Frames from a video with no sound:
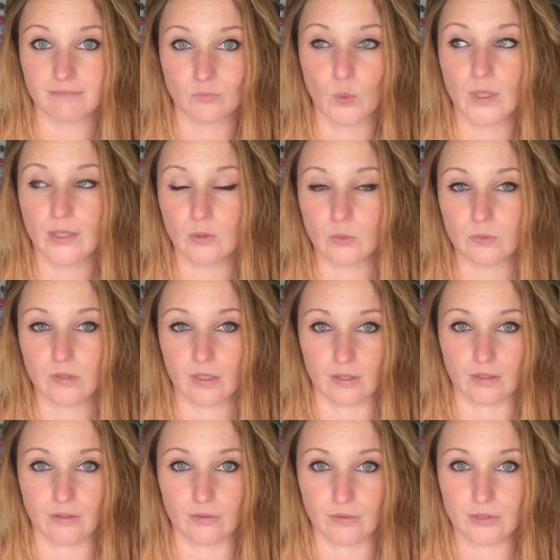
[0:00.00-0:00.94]
We all
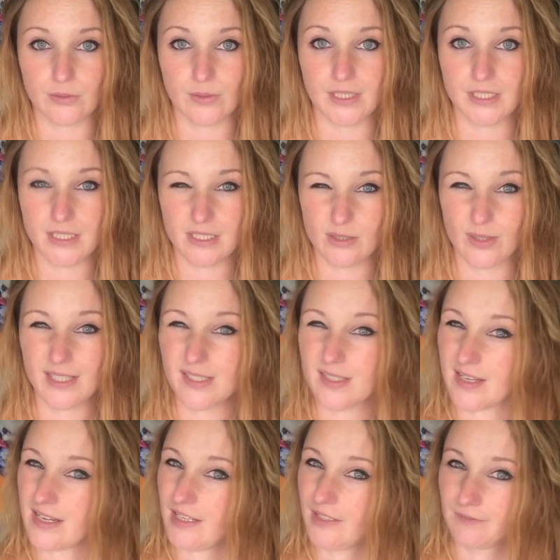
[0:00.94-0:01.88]
know
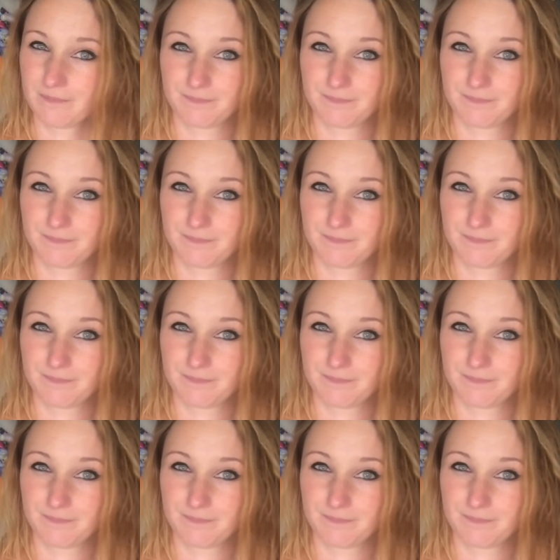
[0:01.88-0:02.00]
2020,